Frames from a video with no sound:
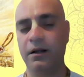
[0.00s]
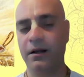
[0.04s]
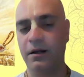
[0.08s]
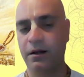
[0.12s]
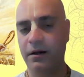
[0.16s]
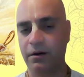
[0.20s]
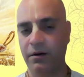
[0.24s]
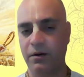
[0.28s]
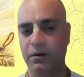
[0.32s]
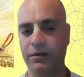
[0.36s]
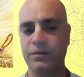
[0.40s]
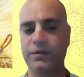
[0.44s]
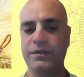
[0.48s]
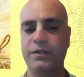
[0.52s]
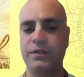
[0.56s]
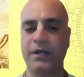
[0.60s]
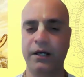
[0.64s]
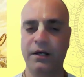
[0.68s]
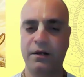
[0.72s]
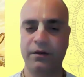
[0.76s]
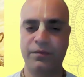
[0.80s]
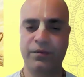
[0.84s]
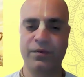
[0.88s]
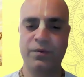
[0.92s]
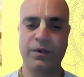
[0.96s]
I'll also
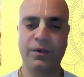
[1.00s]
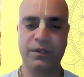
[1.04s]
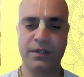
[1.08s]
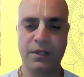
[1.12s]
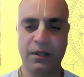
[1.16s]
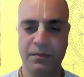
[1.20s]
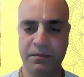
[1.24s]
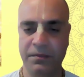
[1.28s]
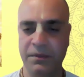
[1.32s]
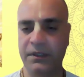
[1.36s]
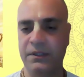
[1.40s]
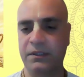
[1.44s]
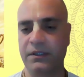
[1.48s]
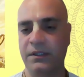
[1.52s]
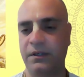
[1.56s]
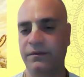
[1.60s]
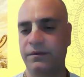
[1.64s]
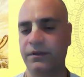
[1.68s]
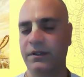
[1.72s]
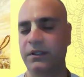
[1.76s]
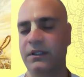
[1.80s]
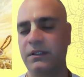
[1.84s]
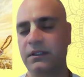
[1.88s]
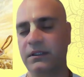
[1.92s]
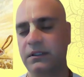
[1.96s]
cite a few examples
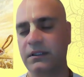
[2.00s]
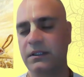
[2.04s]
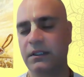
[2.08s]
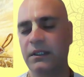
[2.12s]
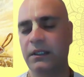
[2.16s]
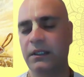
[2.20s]
after this.